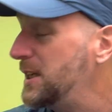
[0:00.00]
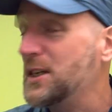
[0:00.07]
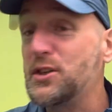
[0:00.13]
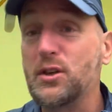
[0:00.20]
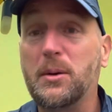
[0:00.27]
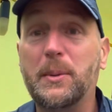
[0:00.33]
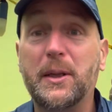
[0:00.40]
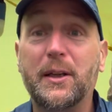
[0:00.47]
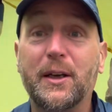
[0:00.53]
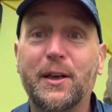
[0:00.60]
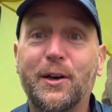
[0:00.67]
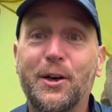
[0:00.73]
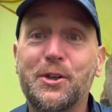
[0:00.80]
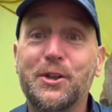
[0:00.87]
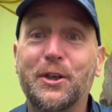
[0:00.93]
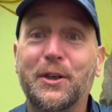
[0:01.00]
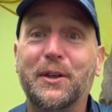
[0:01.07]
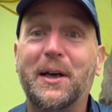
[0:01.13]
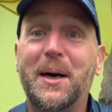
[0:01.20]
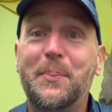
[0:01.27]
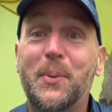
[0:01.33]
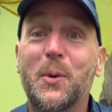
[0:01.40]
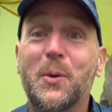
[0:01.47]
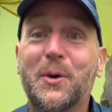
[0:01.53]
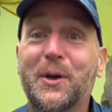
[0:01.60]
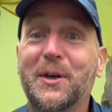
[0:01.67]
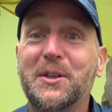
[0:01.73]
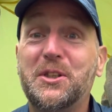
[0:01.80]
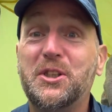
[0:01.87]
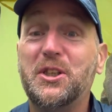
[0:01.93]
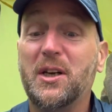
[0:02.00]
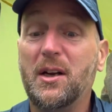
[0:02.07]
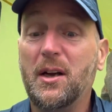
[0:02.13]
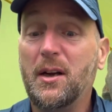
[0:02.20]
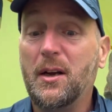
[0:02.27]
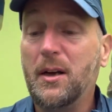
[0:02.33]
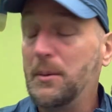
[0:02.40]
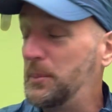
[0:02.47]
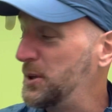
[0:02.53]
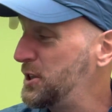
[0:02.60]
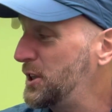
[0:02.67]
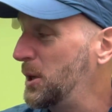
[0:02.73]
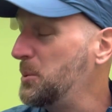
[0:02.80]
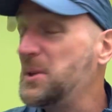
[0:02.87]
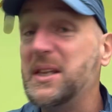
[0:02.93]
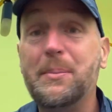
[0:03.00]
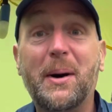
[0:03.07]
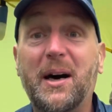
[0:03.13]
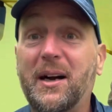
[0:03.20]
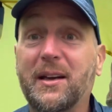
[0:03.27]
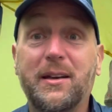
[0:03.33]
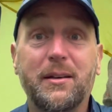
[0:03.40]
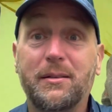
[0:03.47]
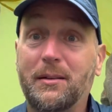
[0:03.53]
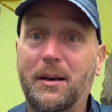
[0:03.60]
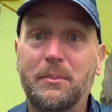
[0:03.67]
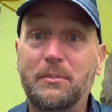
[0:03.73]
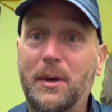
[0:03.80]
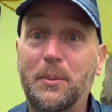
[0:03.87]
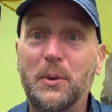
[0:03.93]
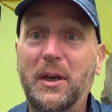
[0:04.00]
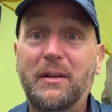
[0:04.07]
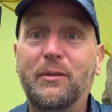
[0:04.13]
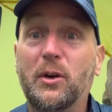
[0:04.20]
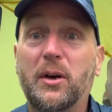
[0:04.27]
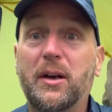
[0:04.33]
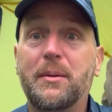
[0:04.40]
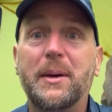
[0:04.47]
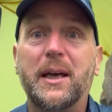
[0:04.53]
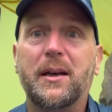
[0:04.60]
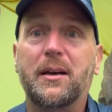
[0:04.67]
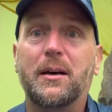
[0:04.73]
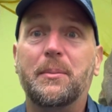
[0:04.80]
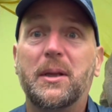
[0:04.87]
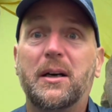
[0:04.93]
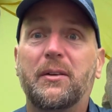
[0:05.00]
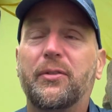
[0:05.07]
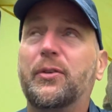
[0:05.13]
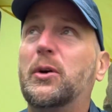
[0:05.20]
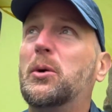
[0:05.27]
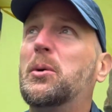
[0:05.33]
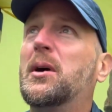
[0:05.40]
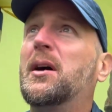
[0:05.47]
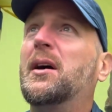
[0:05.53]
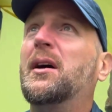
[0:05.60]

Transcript: Summit, the custard apple crunch, but still in the bag. I'm not even going to make it, I'm that full.